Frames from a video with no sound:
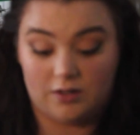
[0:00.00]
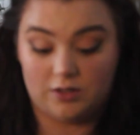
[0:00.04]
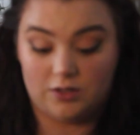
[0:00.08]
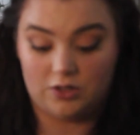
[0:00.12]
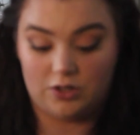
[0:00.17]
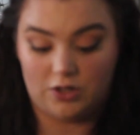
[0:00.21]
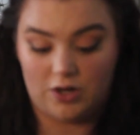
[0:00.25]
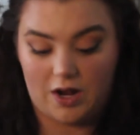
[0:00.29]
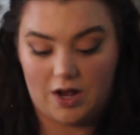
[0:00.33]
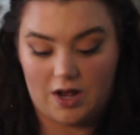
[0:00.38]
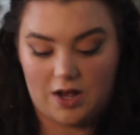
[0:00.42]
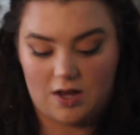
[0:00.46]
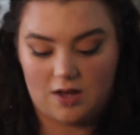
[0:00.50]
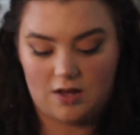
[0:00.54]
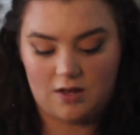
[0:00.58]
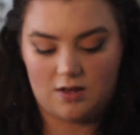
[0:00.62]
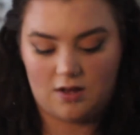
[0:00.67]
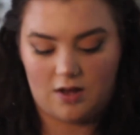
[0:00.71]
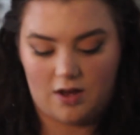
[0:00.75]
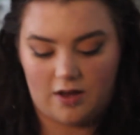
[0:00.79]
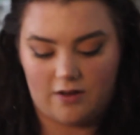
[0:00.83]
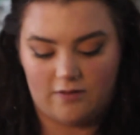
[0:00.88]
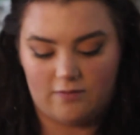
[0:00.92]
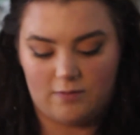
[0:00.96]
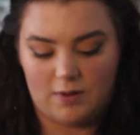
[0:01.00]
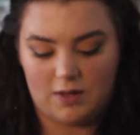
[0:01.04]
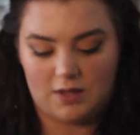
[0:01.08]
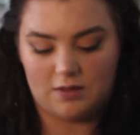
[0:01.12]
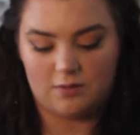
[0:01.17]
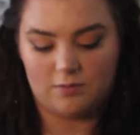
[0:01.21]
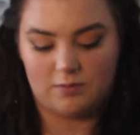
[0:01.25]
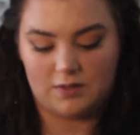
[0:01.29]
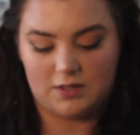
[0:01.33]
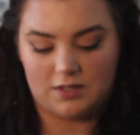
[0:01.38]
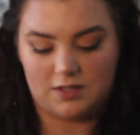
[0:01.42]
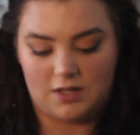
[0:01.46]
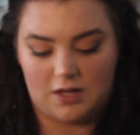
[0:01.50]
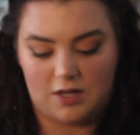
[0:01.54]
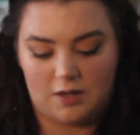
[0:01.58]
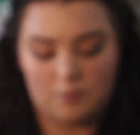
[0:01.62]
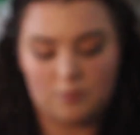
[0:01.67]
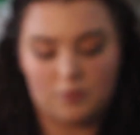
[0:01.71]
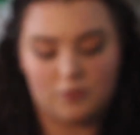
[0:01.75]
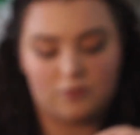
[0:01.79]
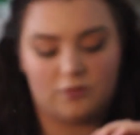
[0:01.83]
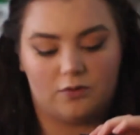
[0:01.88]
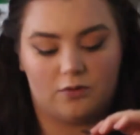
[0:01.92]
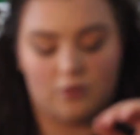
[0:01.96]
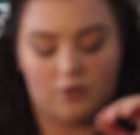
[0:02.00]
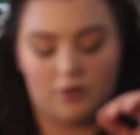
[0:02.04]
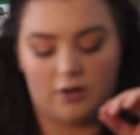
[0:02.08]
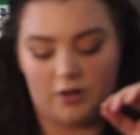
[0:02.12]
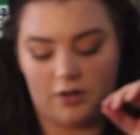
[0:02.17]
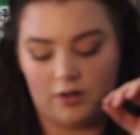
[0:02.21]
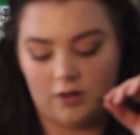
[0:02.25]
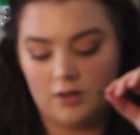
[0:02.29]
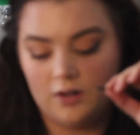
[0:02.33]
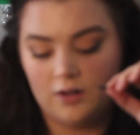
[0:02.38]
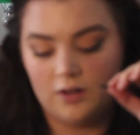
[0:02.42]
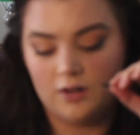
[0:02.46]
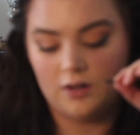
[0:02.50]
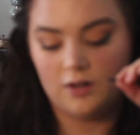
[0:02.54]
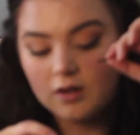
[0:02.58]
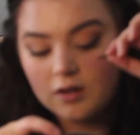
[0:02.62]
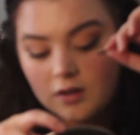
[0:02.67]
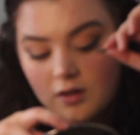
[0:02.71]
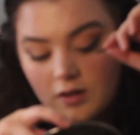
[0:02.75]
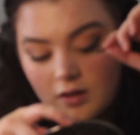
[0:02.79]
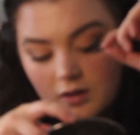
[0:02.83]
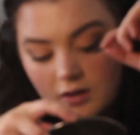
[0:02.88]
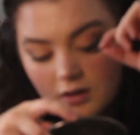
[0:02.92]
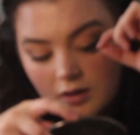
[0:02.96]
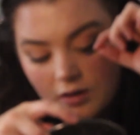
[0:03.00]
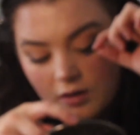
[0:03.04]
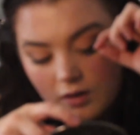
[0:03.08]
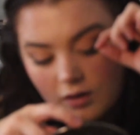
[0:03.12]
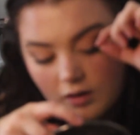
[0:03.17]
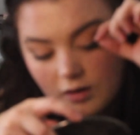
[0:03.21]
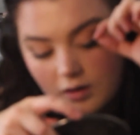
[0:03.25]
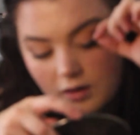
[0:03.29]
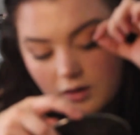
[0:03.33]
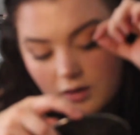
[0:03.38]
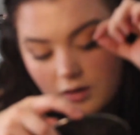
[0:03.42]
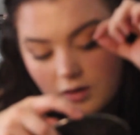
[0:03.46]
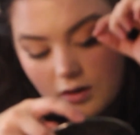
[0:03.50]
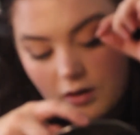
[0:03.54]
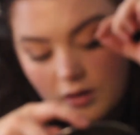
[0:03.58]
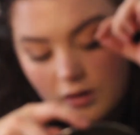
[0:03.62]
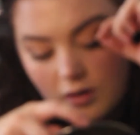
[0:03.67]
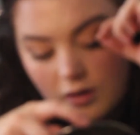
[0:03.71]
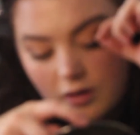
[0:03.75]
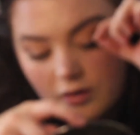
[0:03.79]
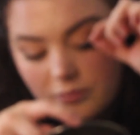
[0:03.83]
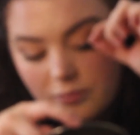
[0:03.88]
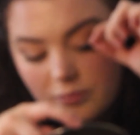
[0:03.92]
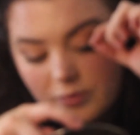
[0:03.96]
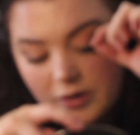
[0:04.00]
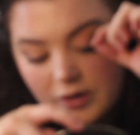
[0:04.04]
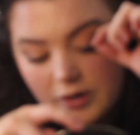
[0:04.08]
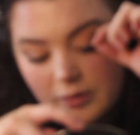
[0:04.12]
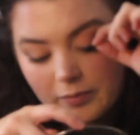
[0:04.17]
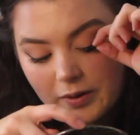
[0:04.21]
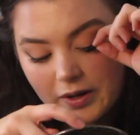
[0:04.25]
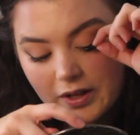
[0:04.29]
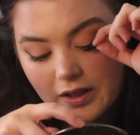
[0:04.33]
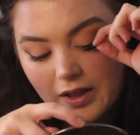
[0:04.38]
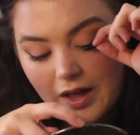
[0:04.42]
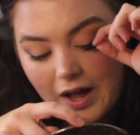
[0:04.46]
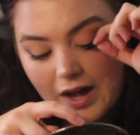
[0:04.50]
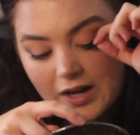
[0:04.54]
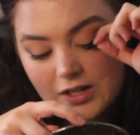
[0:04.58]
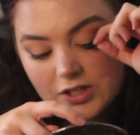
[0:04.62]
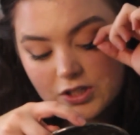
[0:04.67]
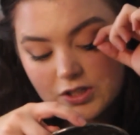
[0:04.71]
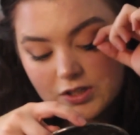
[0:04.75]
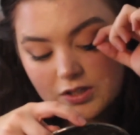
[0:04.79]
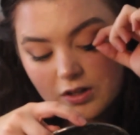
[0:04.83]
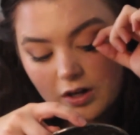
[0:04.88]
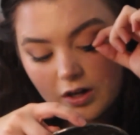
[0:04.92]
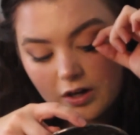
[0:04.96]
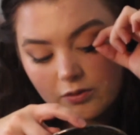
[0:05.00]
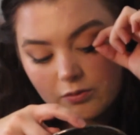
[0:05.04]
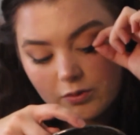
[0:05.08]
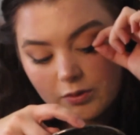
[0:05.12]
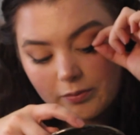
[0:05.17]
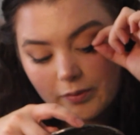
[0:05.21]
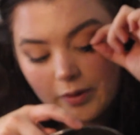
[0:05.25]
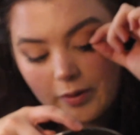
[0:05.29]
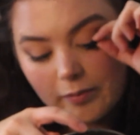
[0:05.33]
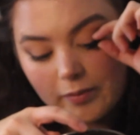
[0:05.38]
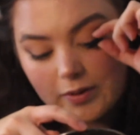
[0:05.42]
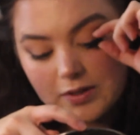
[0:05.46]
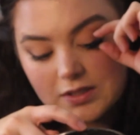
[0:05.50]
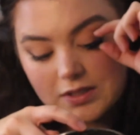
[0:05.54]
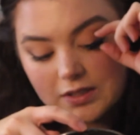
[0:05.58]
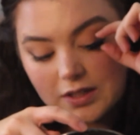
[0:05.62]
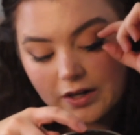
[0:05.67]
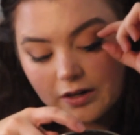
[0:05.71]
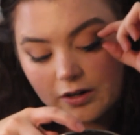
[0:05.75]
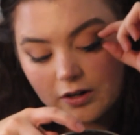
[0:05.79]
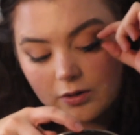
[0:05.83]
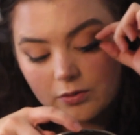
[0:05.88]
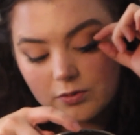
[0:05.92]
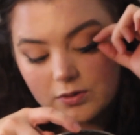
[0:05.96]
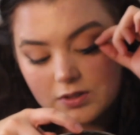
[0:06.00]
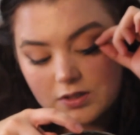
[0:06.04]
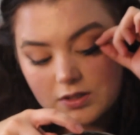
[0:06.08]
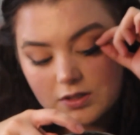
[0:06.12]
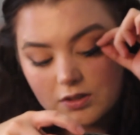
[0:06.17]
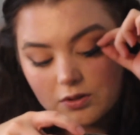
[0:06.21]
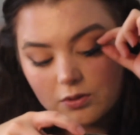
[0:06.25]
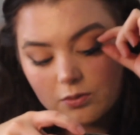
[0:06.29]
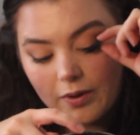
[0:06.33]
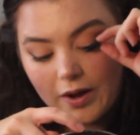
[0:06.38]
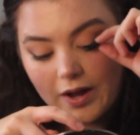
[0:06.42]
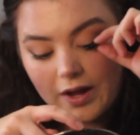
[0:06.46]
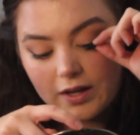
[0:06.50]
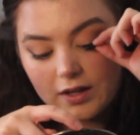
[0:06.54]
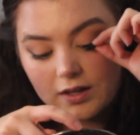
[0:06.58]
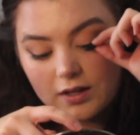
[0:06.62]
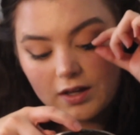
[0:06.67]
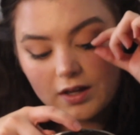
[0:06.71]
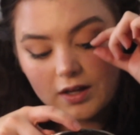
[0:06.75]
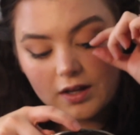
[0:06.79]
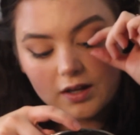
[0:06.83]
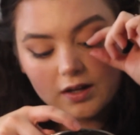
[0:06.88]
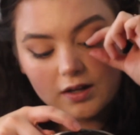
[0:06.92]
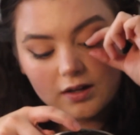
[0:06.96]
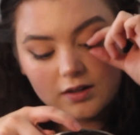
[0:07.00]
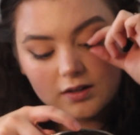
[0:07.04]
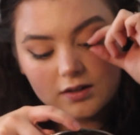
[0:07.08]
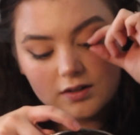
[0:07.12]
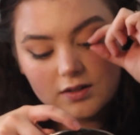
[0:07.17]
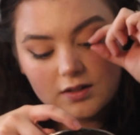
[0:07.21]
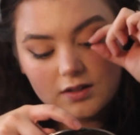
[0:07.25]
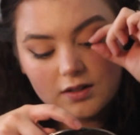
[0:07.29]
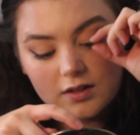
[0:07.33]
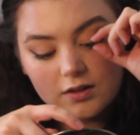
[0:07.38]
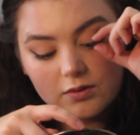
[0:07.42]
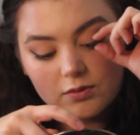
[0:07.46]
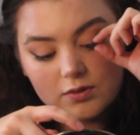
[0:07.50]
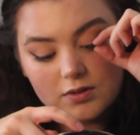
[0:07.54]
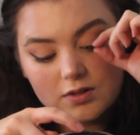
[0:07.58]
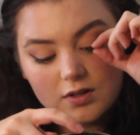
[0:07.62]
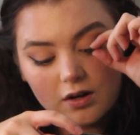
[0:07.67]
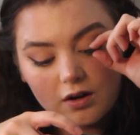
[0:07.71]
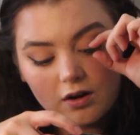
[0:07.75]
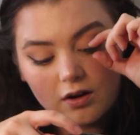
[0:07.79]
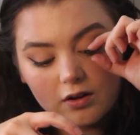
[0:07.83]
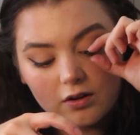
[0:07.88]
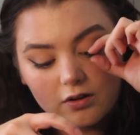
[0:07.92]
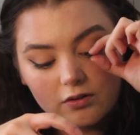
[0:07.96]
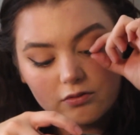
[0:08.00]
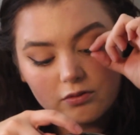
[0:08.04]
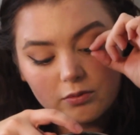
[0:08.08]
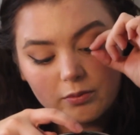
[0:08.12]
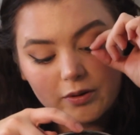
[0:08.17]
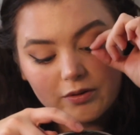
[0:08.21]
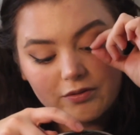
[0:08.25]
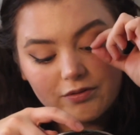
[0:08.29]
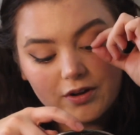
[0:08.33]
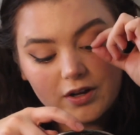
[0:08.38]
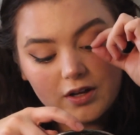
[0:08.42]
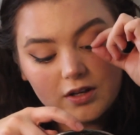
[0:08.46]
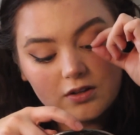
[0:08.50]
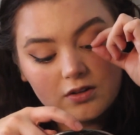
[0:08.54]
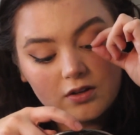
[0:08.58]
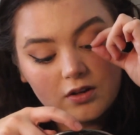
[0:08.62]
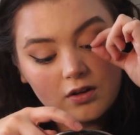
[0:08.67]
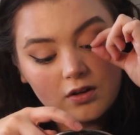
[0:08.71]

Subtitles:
is dry. I've made the mistake before of putting my lashes on when my mascara was still wet, and it was all over my face.